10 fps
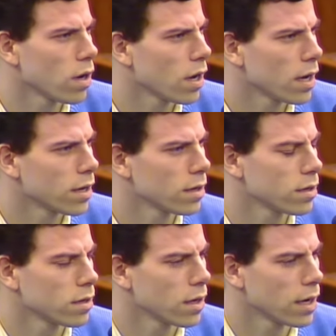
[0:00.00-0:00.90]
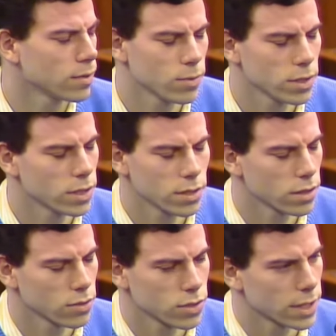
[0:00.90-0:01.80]
I I really didn't
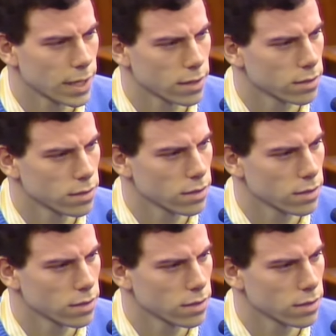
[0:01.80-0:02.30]
understand.